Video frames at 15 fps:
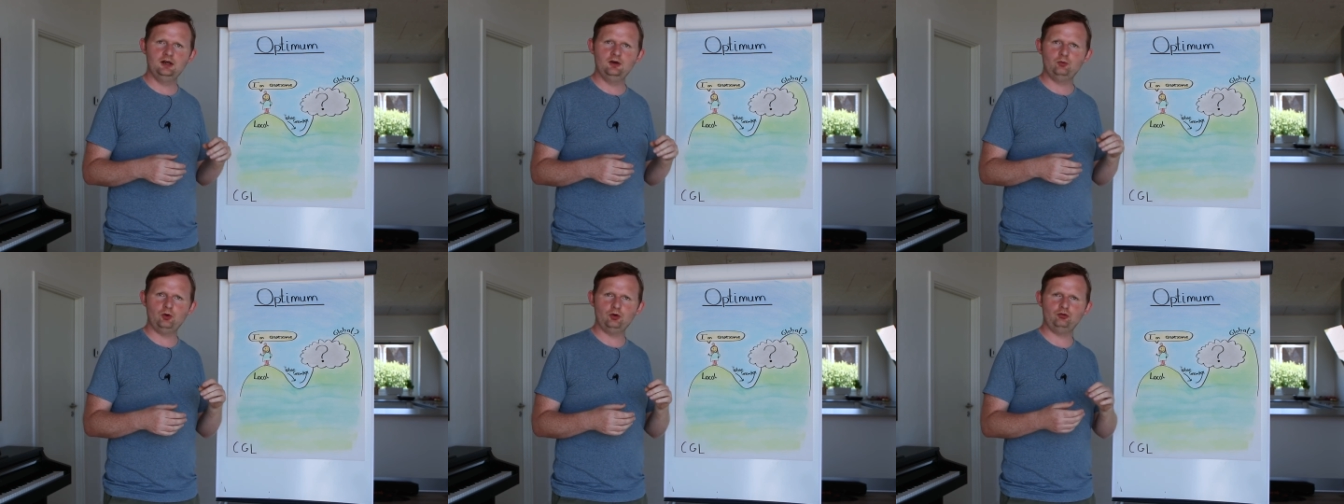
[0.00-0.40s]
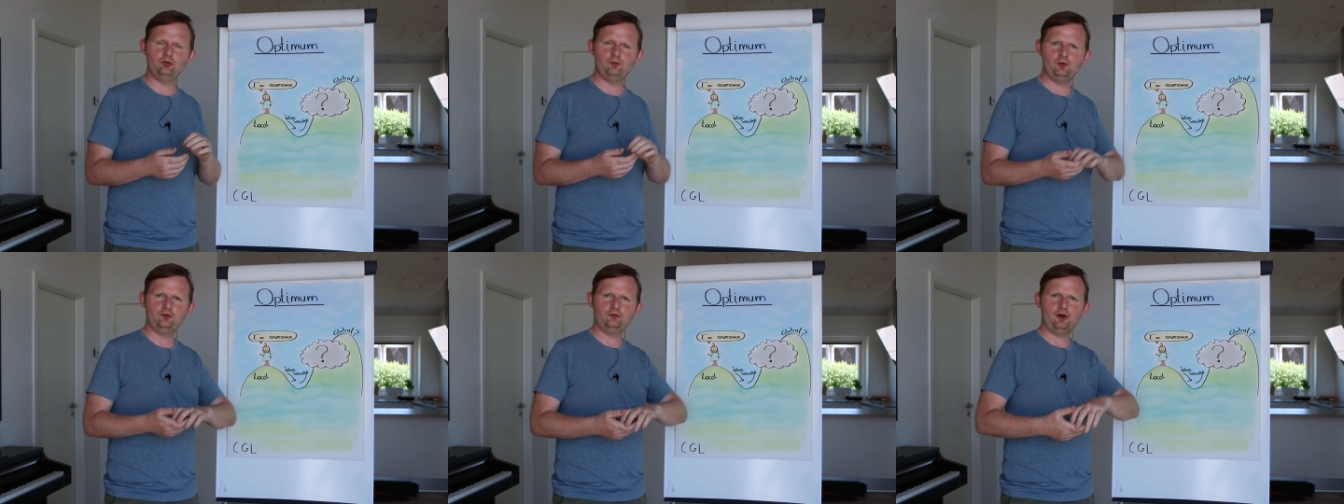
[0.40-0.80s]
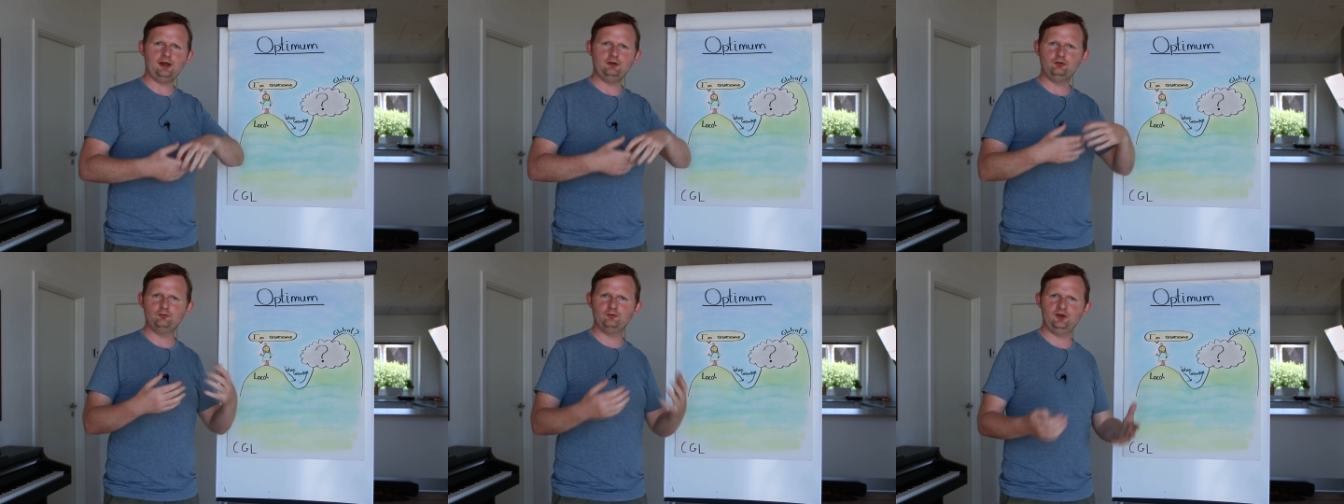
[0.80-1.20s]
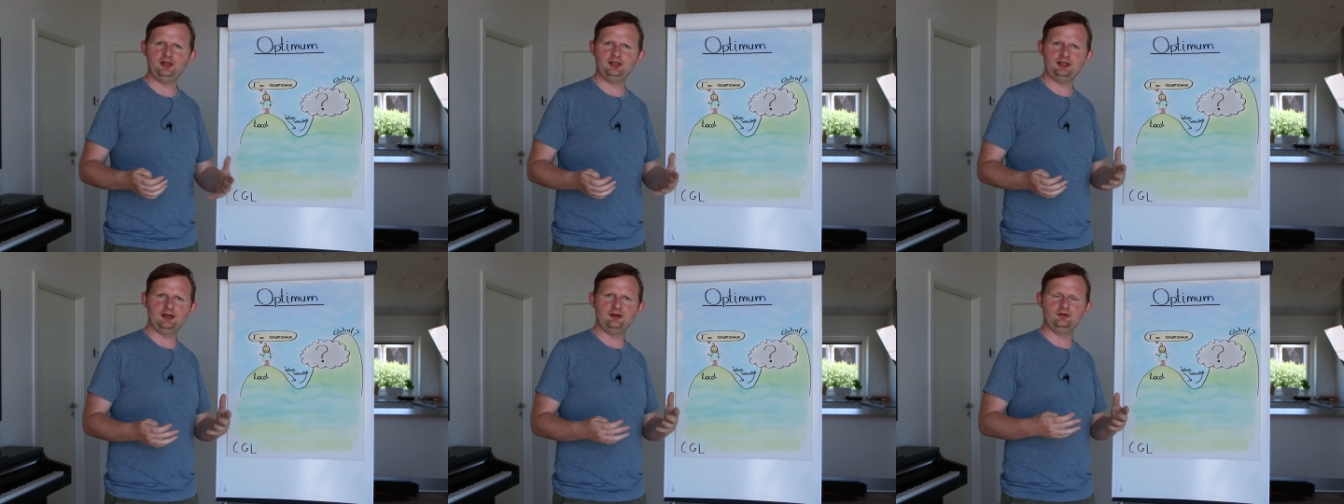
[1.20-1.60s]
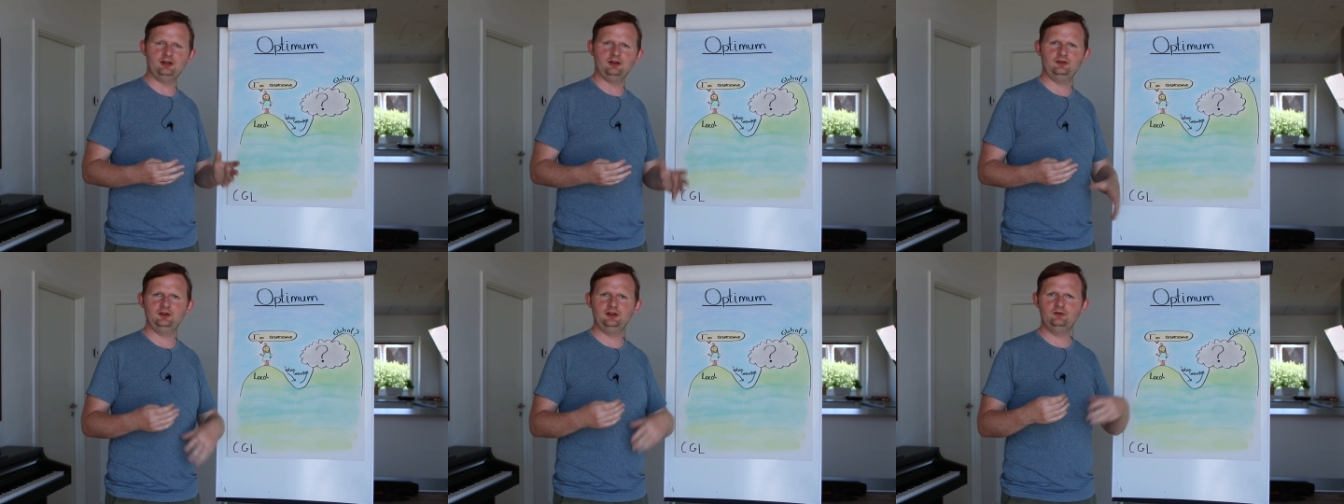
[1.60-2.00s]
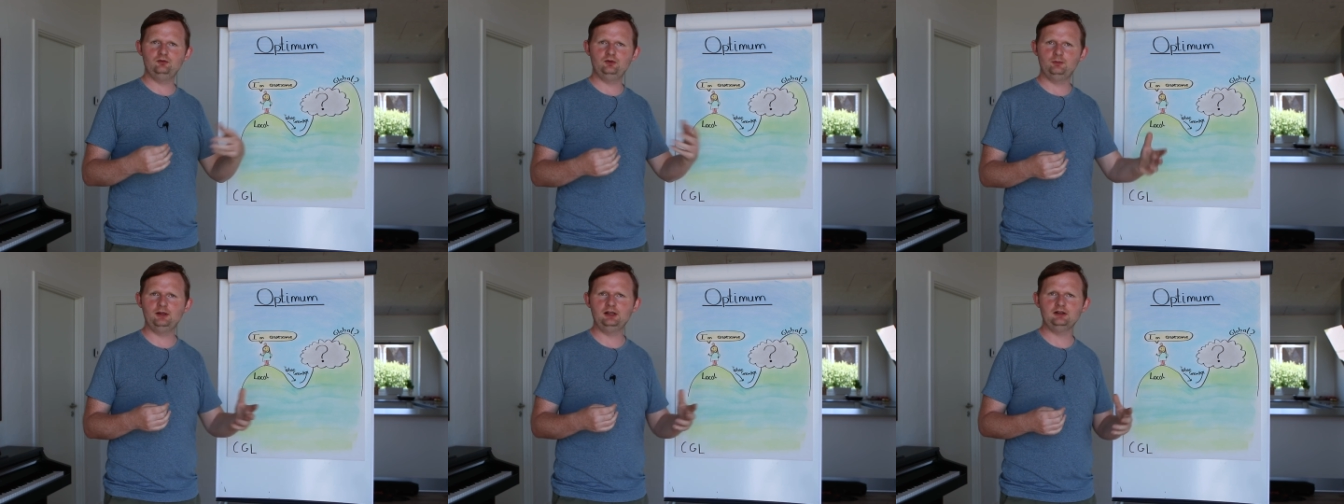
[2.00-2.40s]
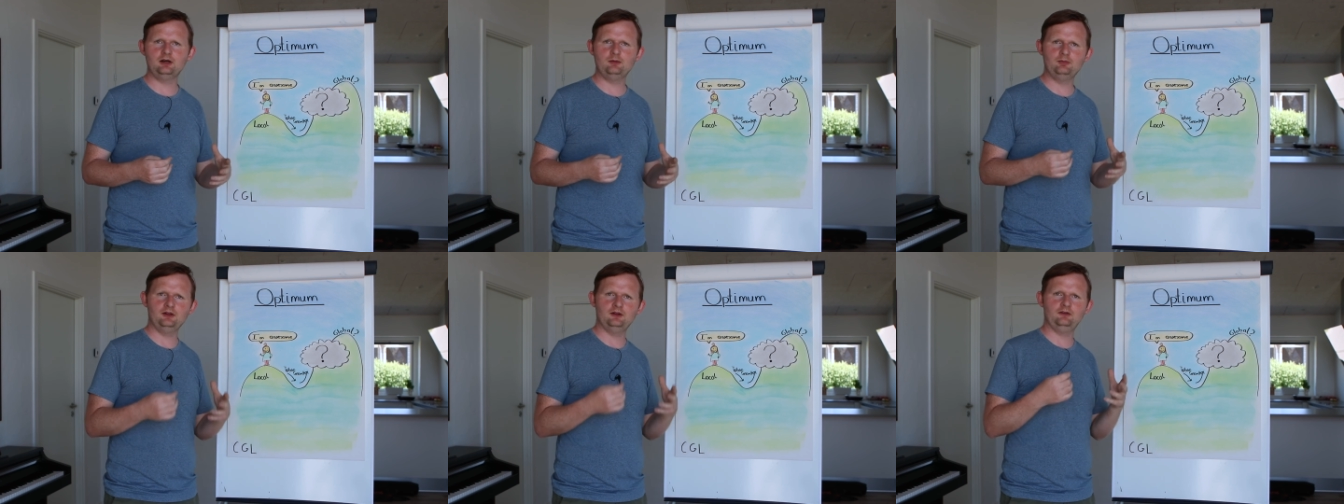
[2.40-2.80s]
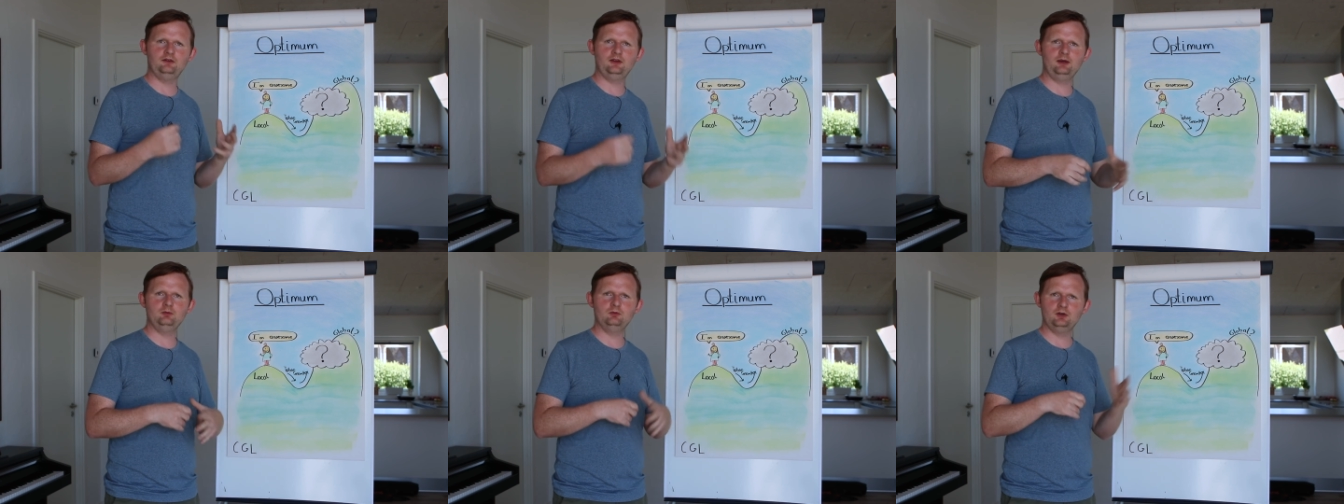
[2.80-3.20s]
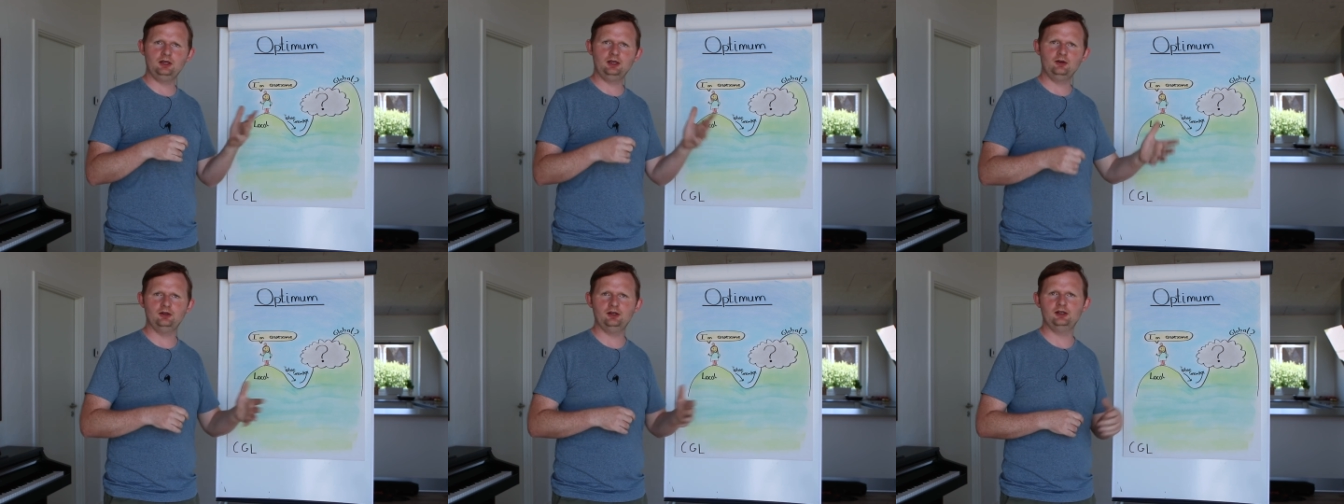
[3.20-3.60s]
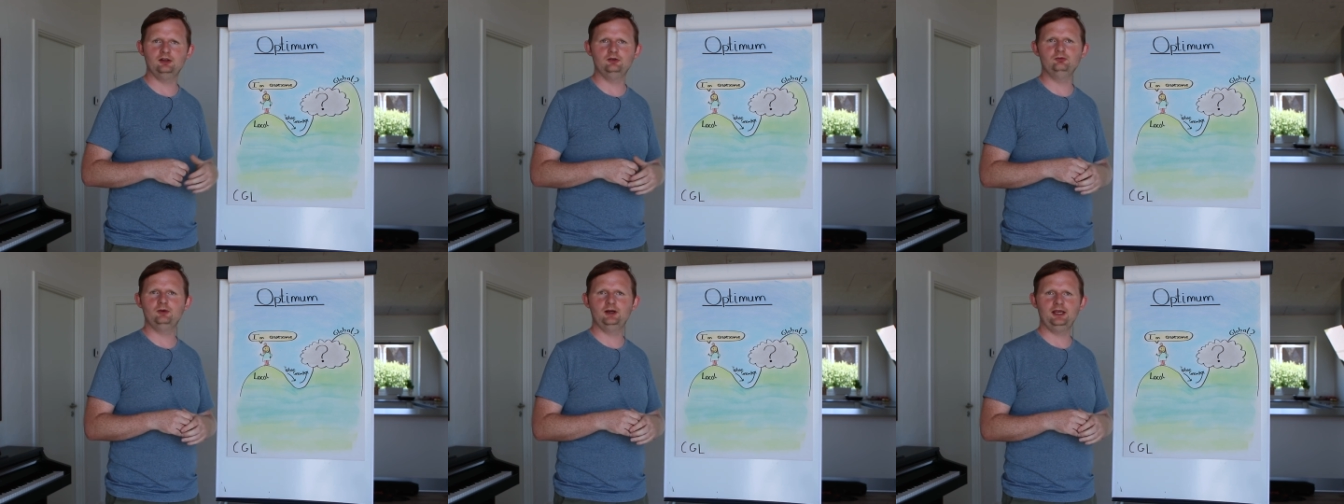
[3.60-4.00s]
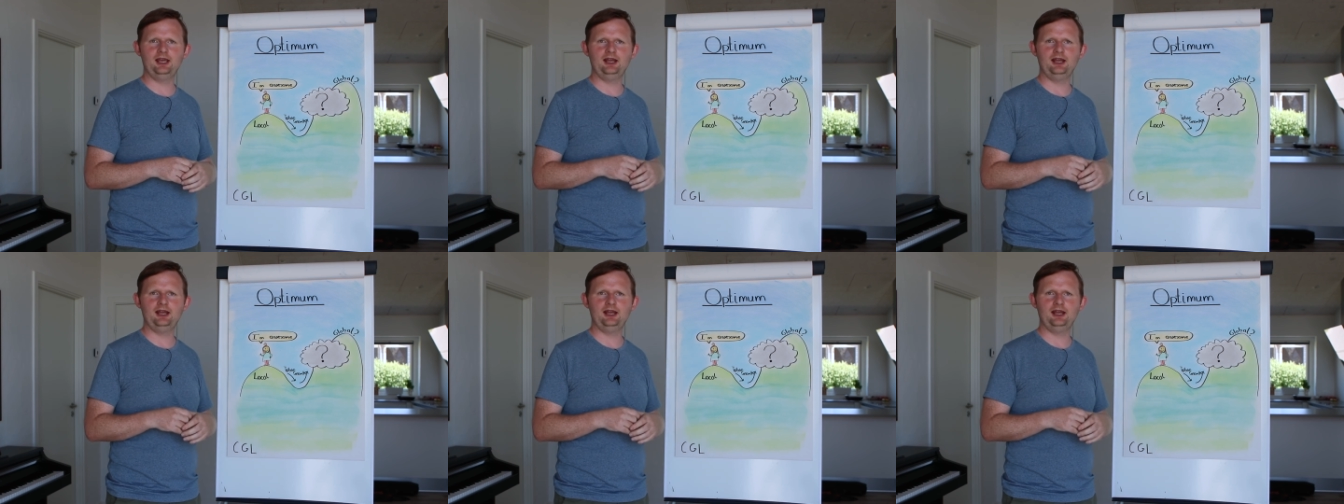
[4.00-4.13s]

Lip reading: what should we try to break down and see if we build up in the same way on a new way?